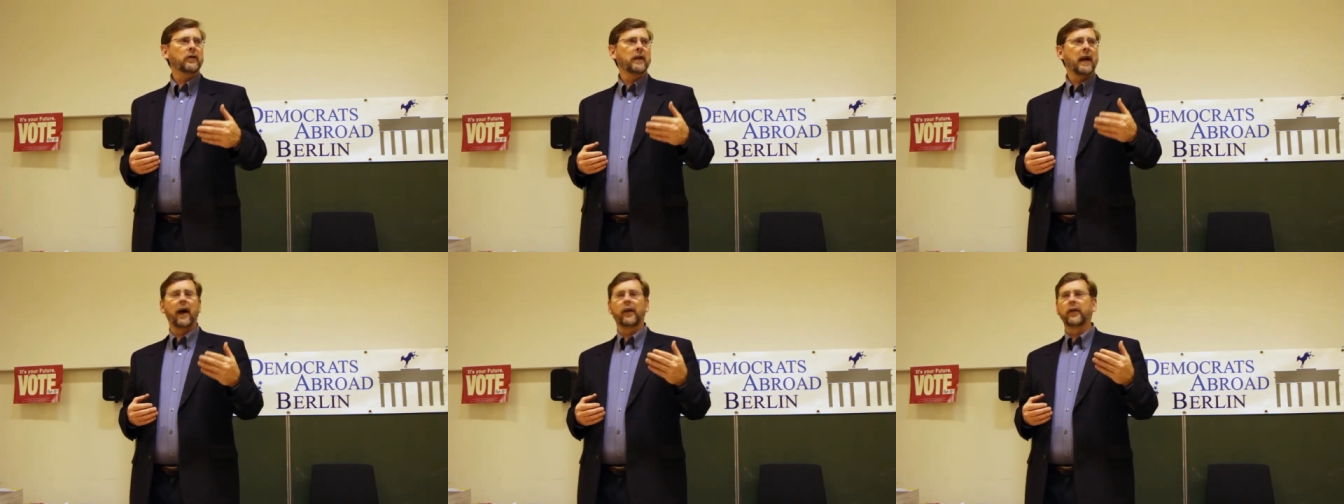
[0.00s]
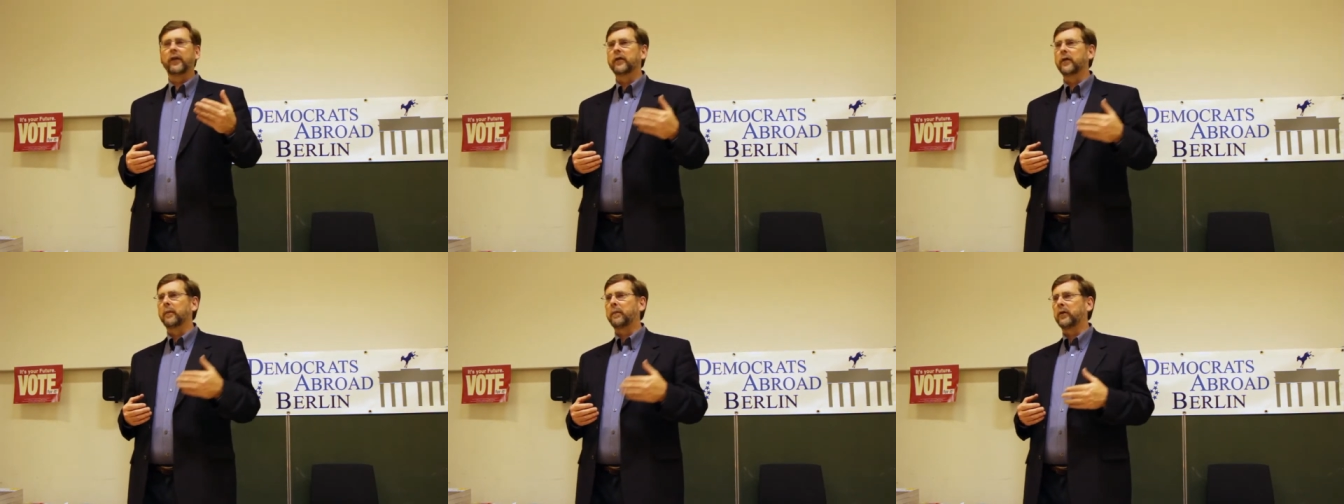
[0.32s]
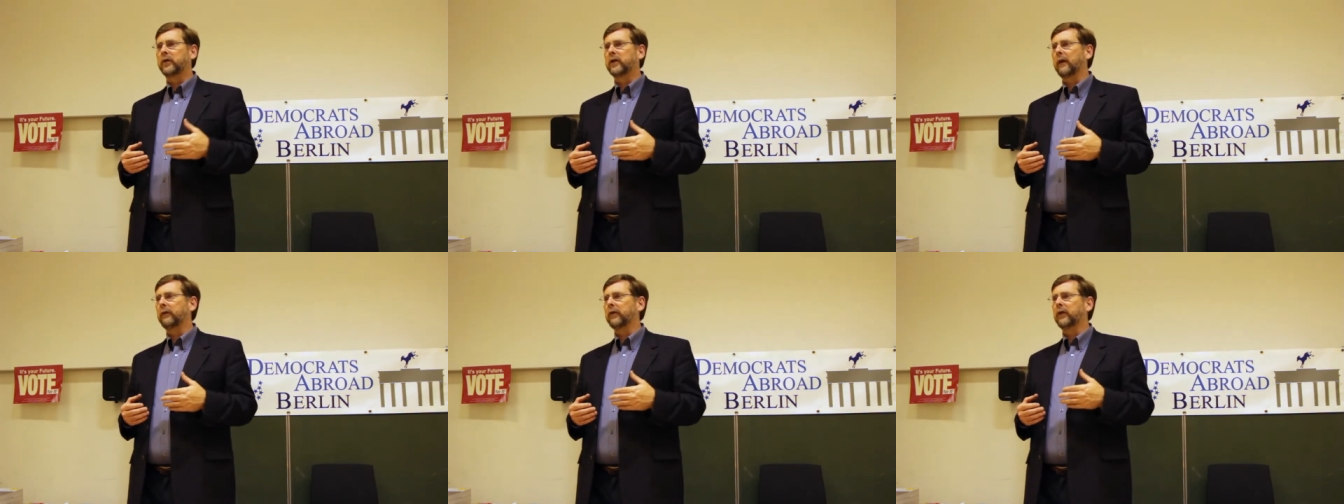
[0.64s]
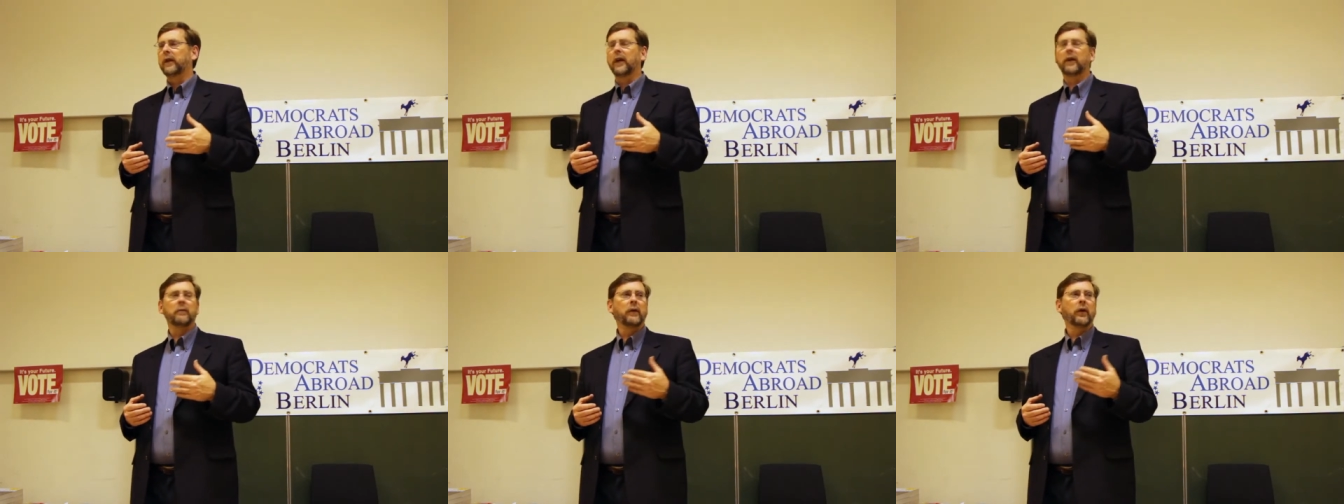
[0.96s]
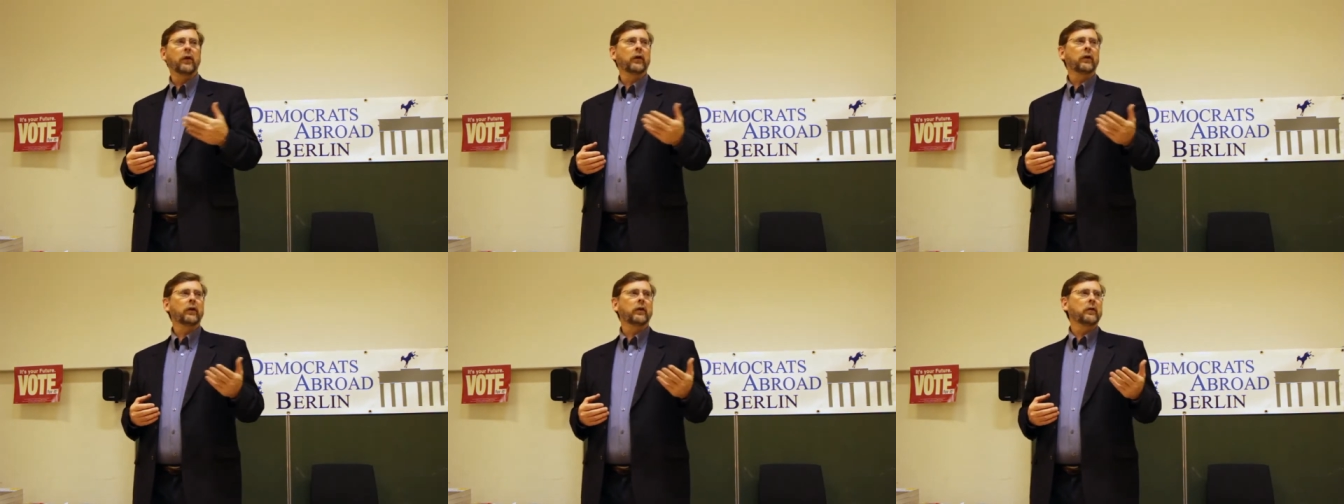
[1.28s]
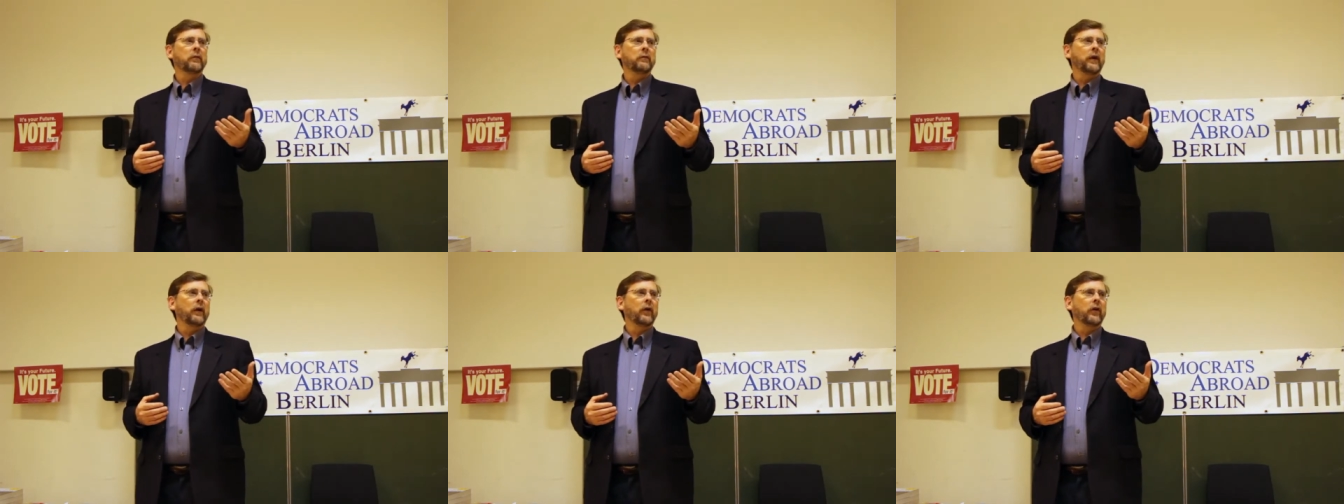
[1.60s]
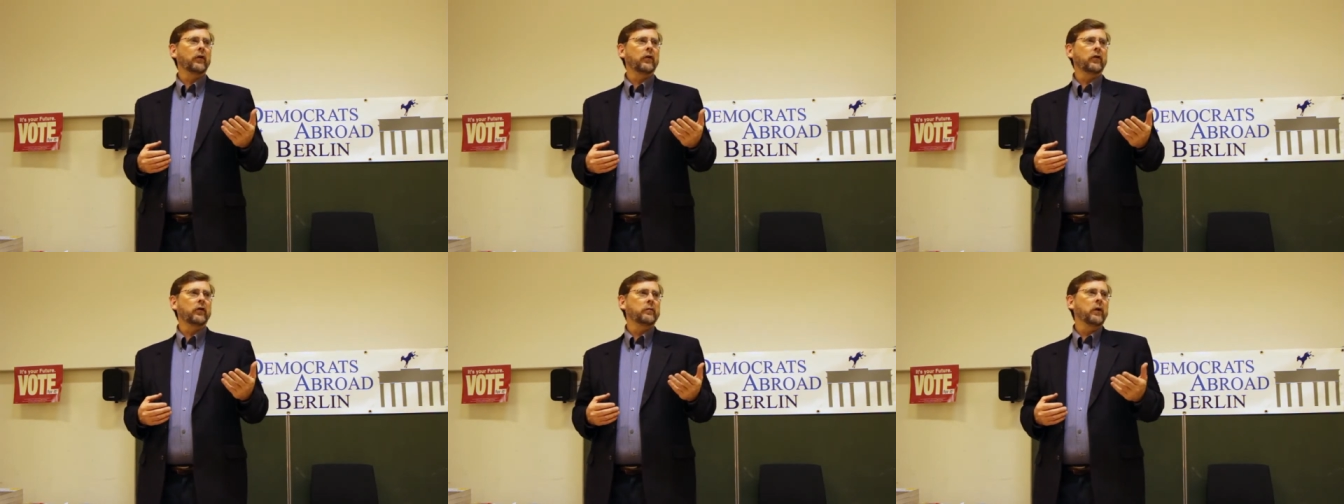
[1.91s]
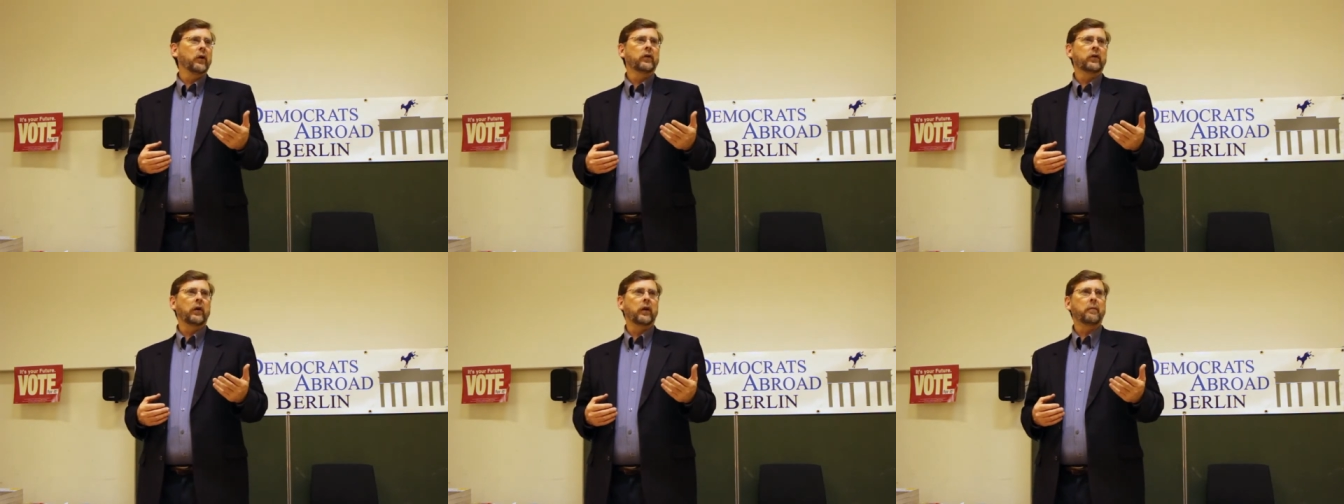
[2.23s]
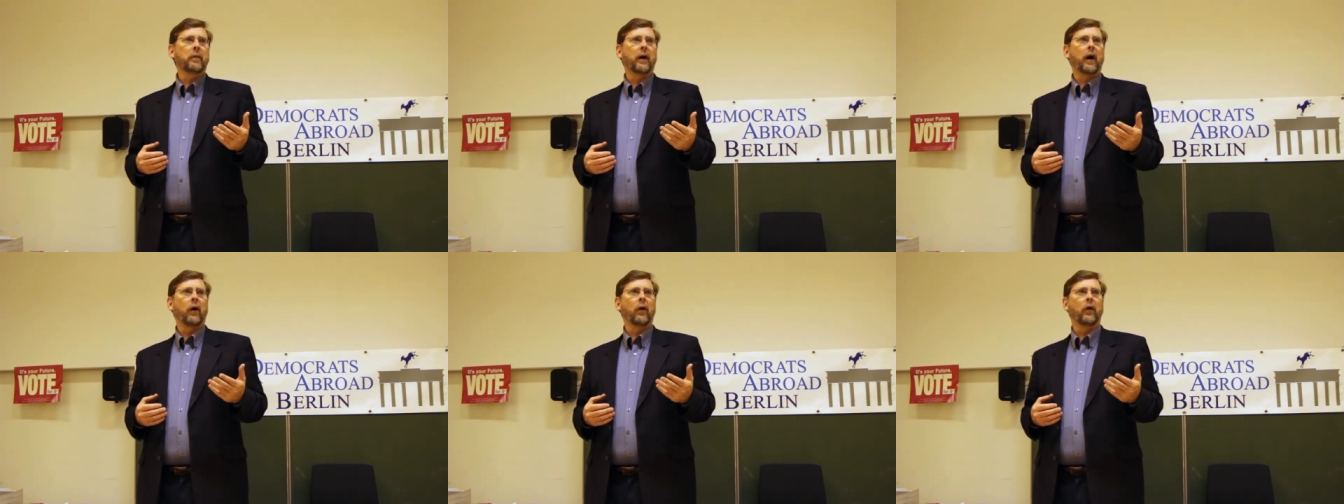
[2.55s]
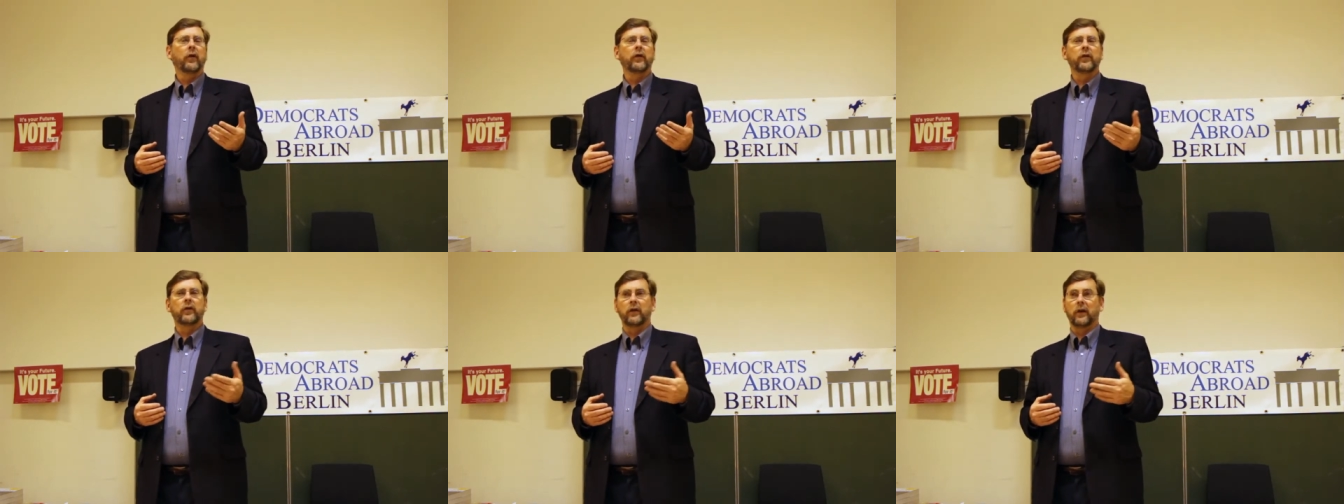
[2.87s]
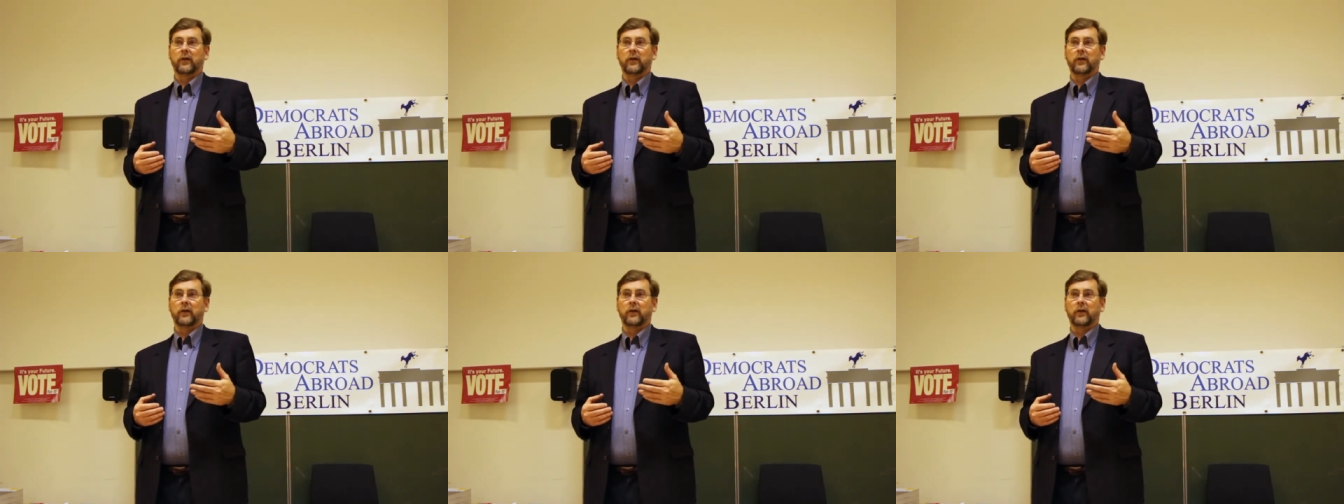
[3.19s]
now there's a perception that the America's military power is,